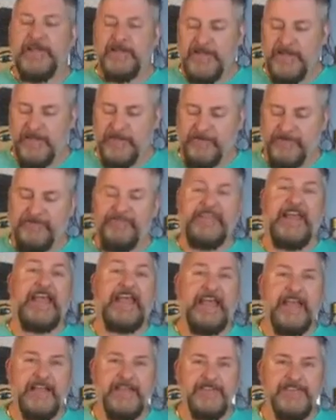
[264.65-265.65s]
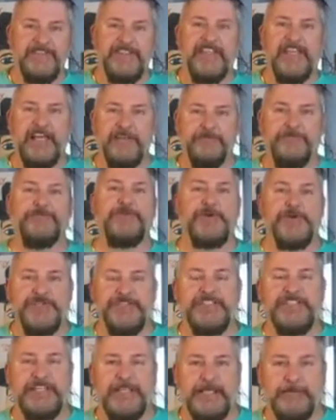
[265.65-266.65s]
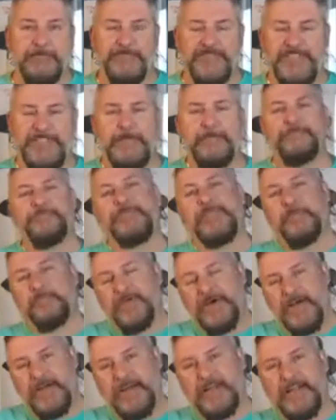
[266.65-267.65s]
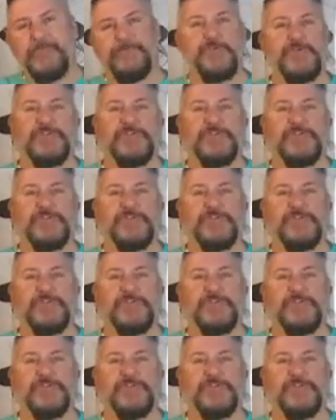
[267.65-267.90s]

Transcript: Uh, fans get first dibs. But if you